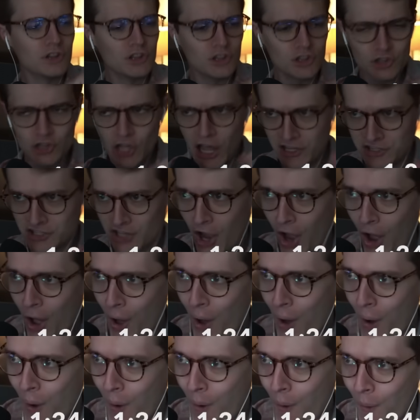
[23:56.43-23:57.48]
Let's
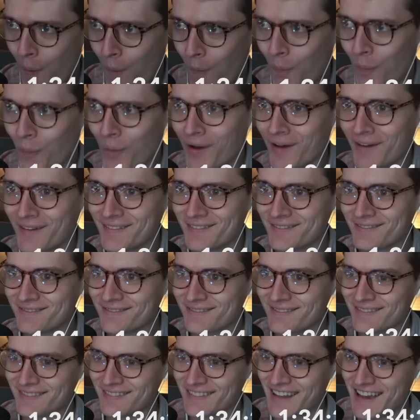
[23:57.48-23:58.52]
go!
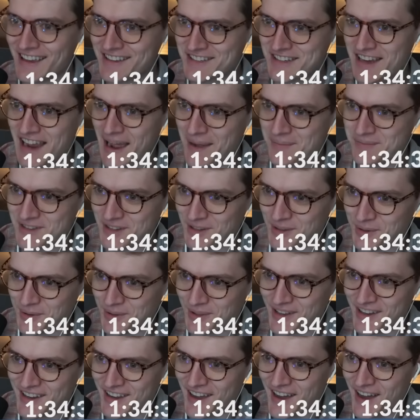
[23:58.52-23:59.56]
Let's
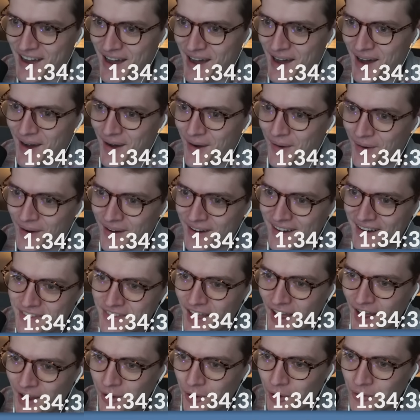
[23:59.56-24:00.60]
absolutely go!
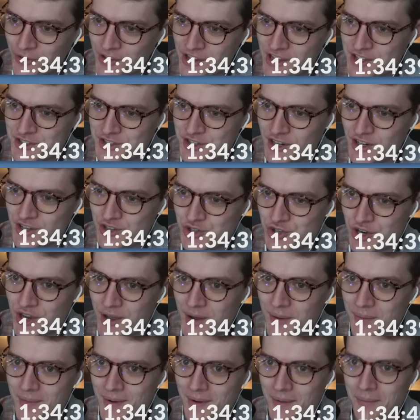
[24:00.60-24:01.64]
Not only is it a
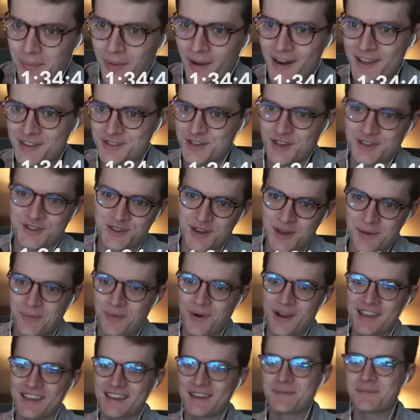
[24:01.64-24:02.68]
gym, but it's a gym
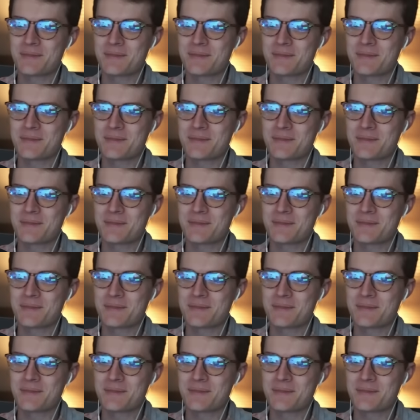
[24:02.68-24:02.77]
we can